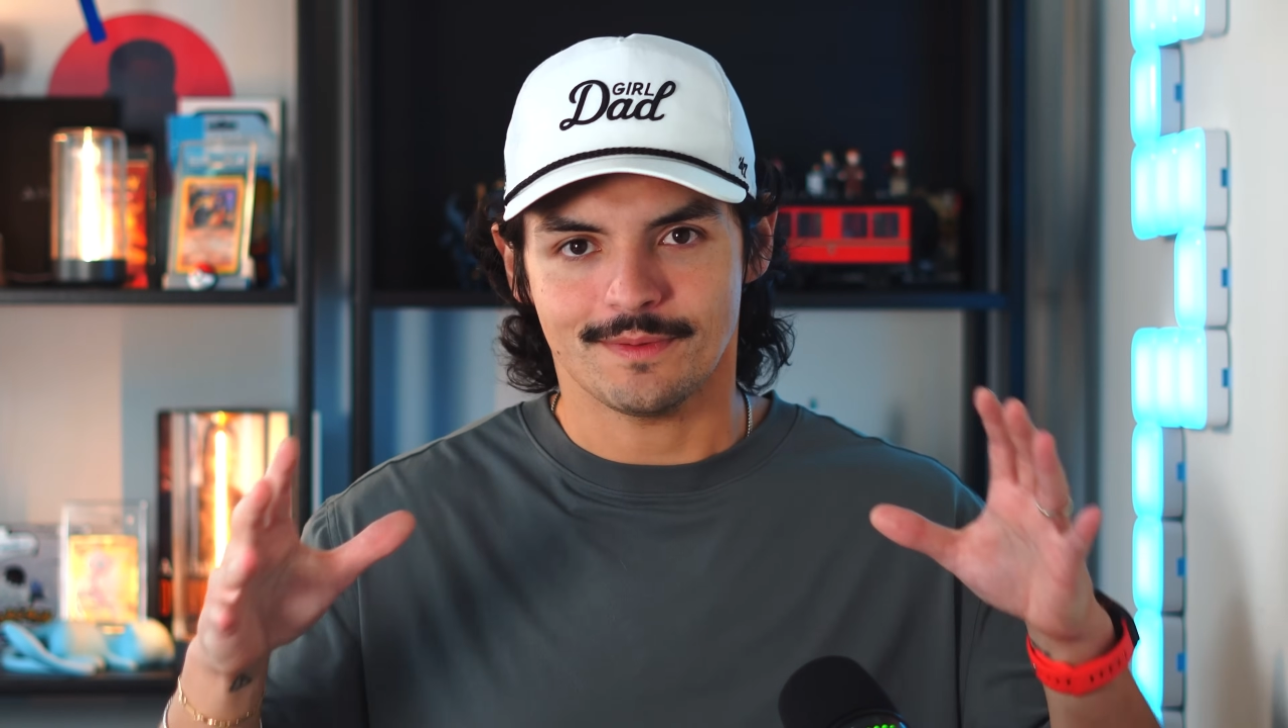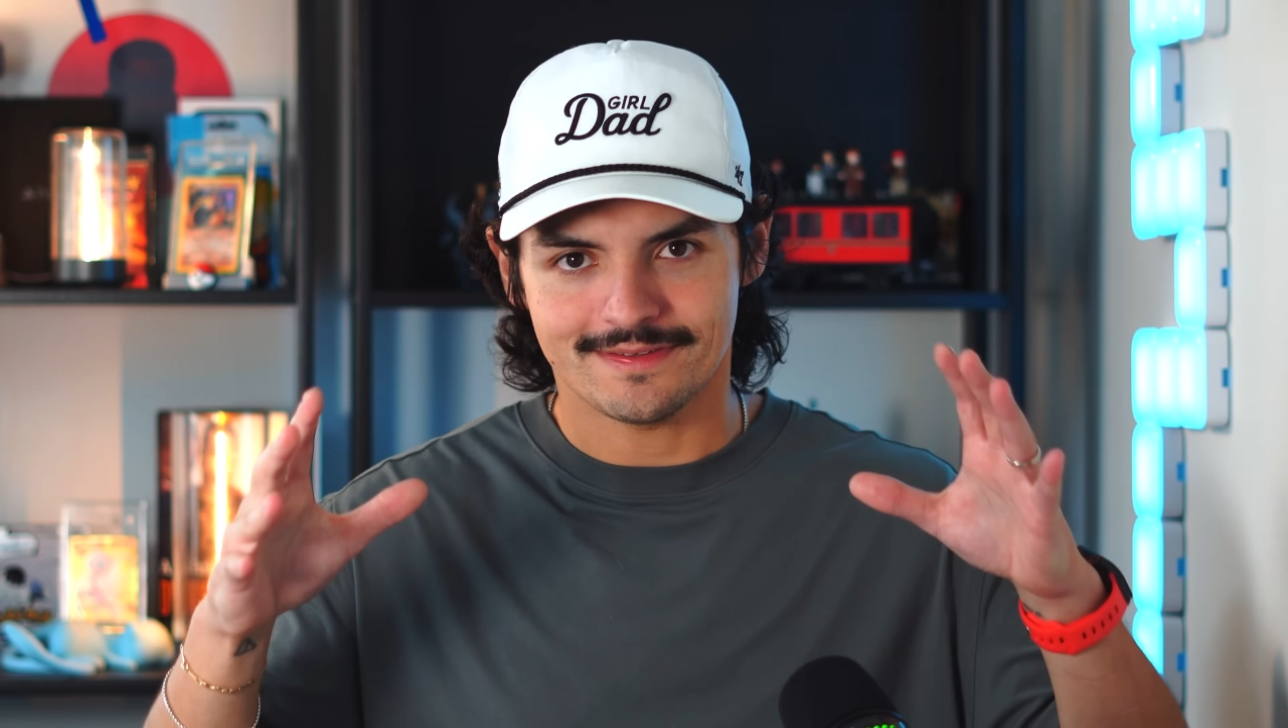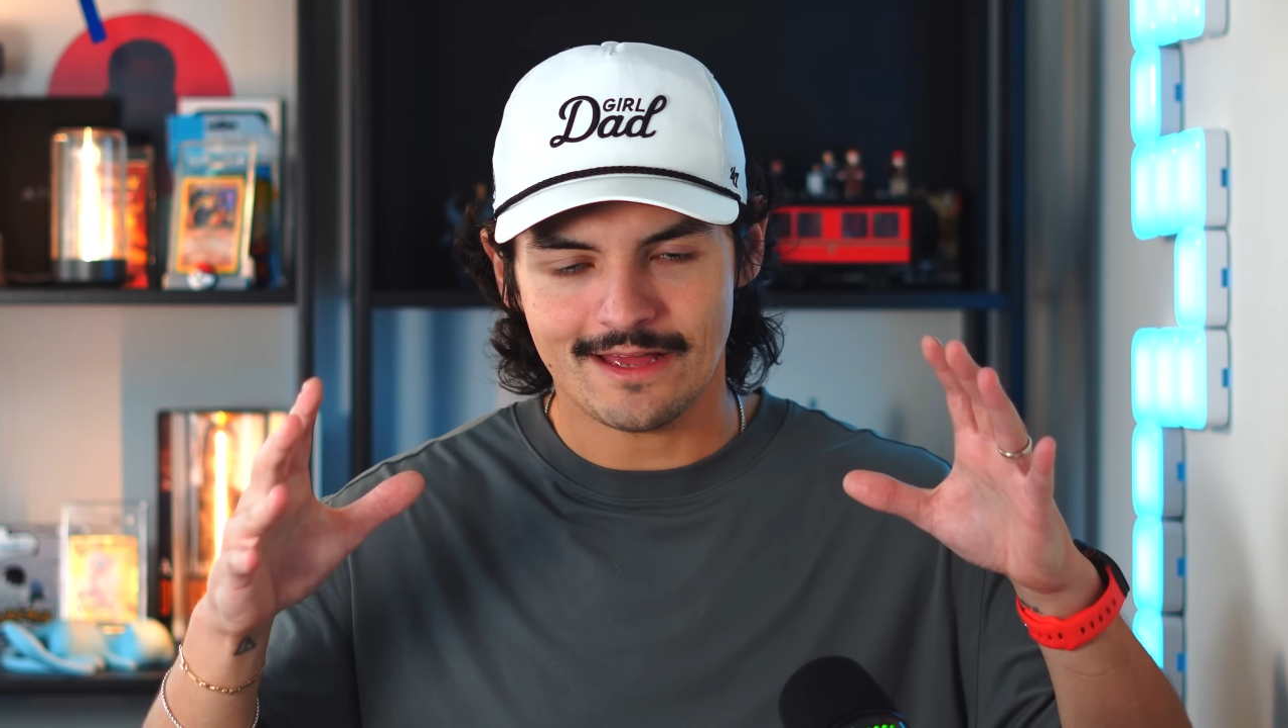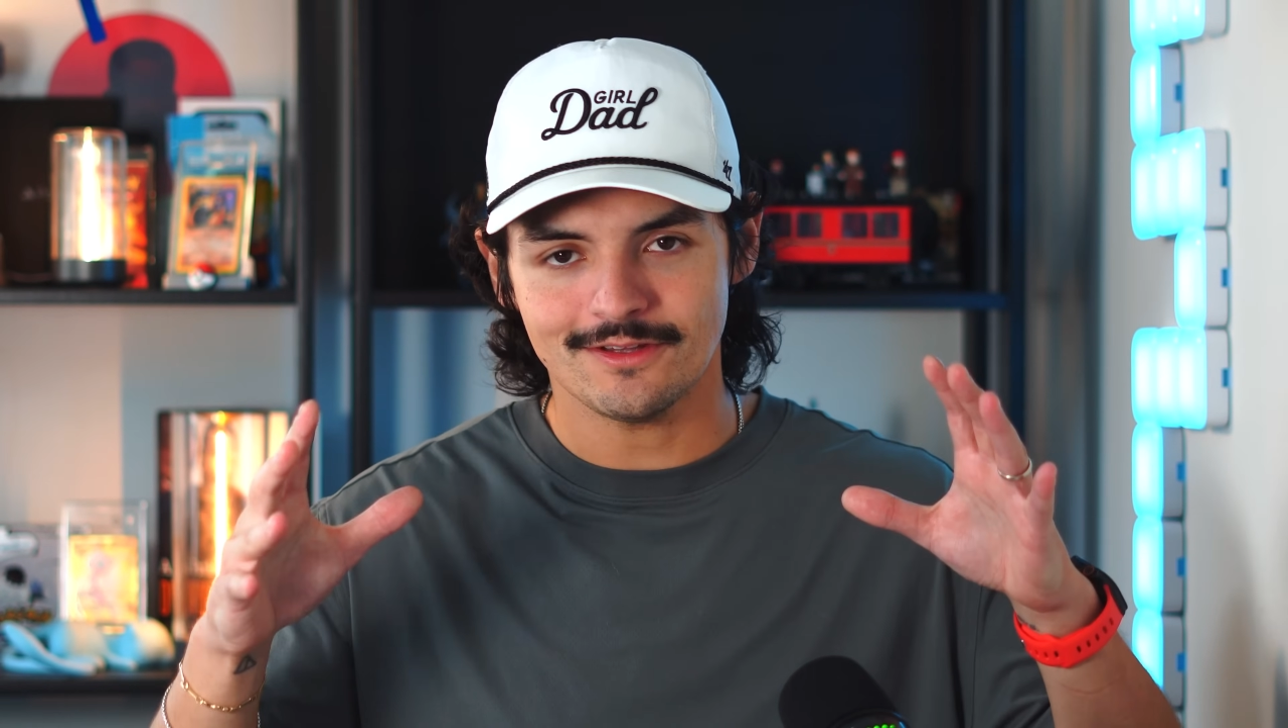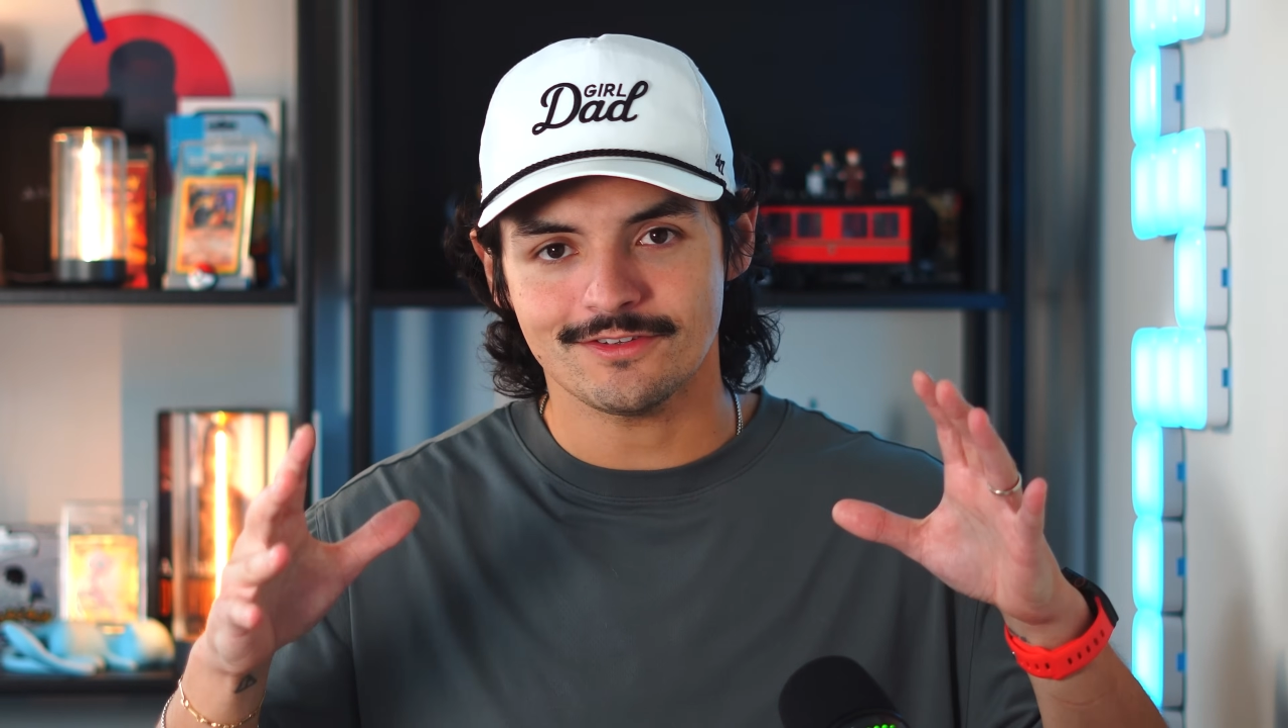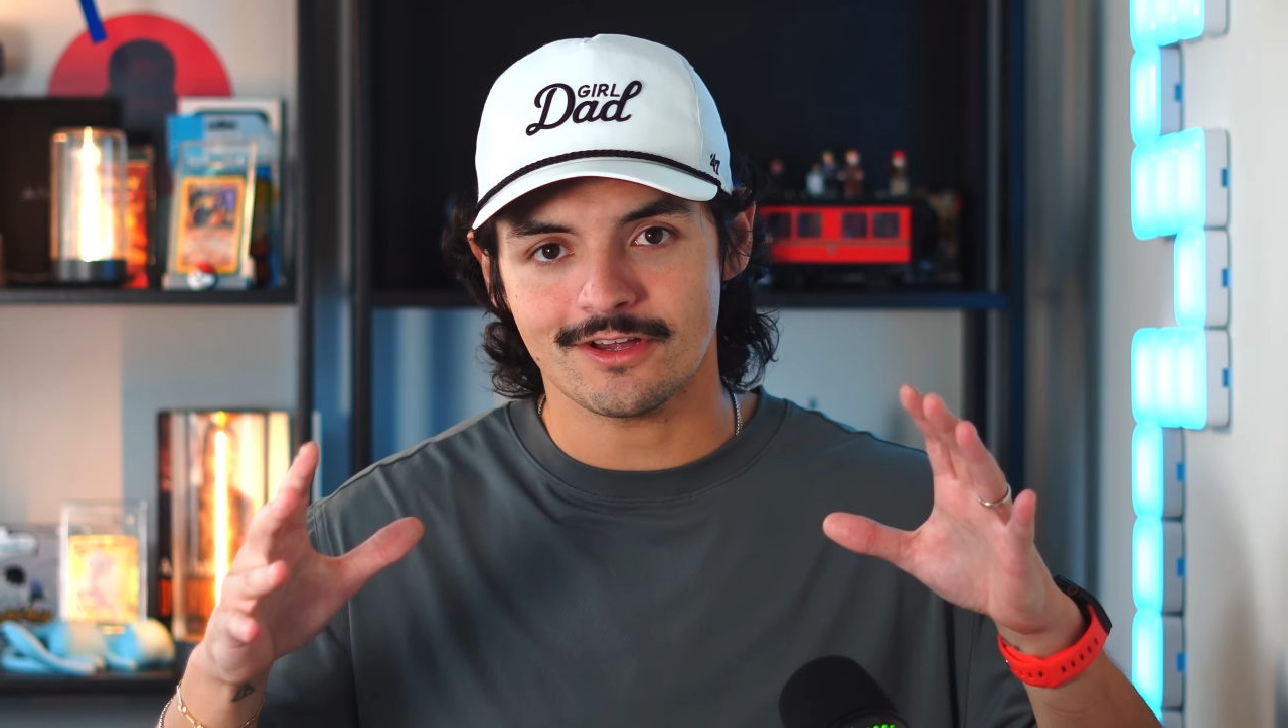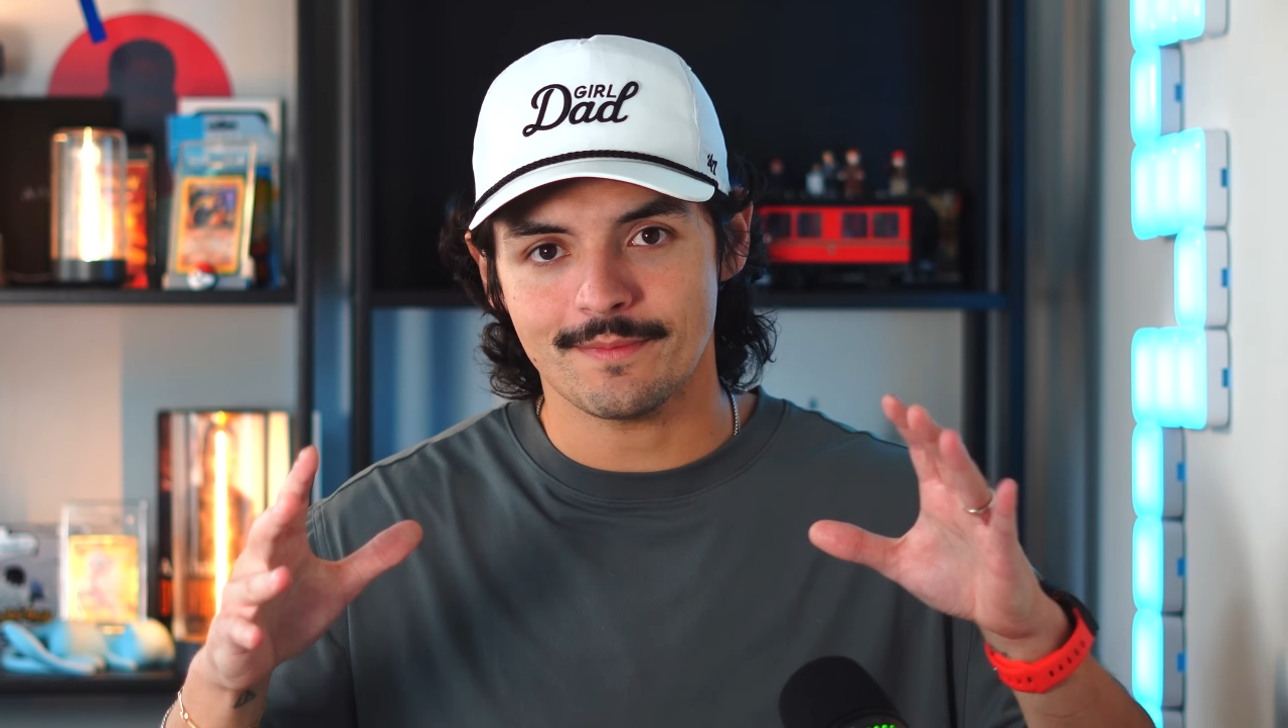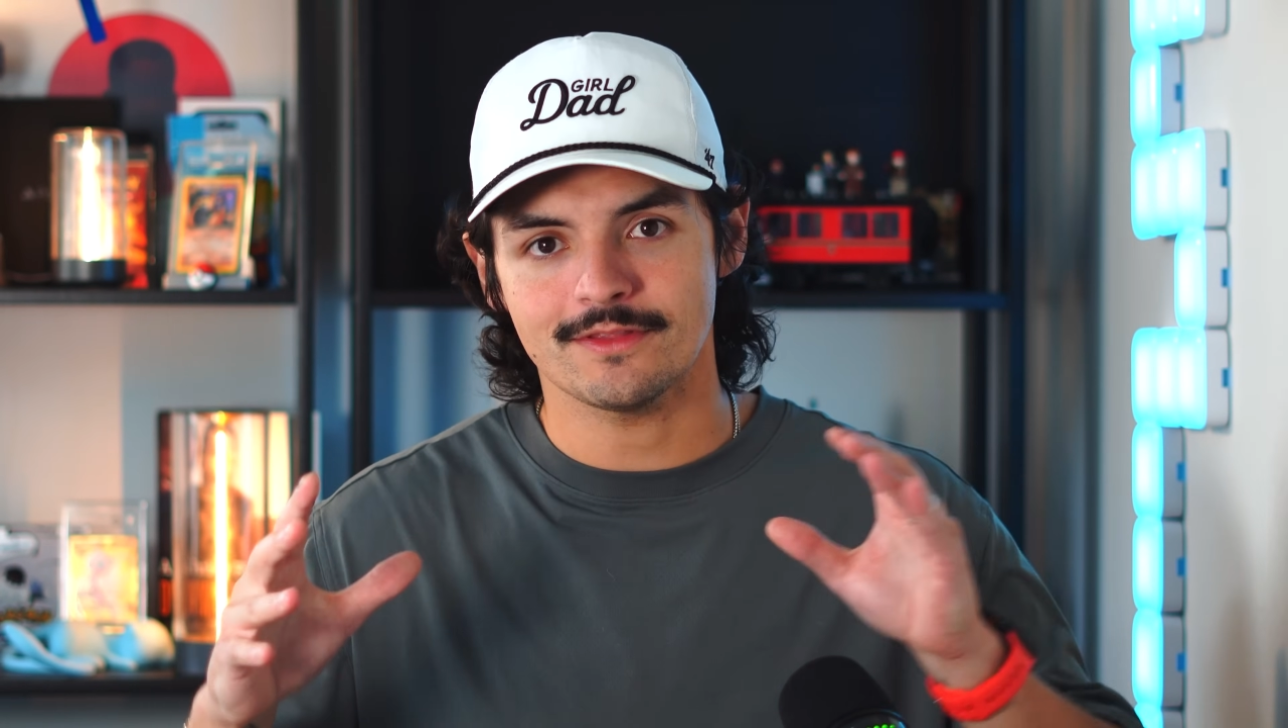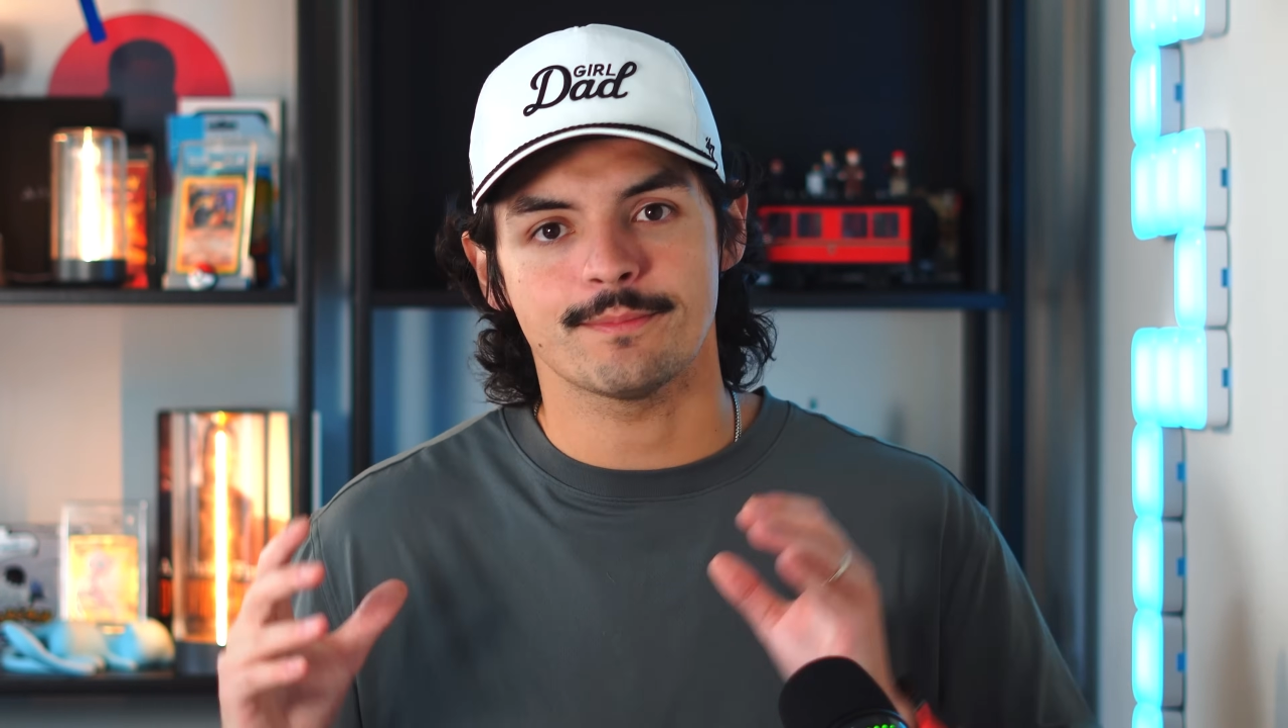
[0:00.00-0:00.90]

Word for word: Now let's talk about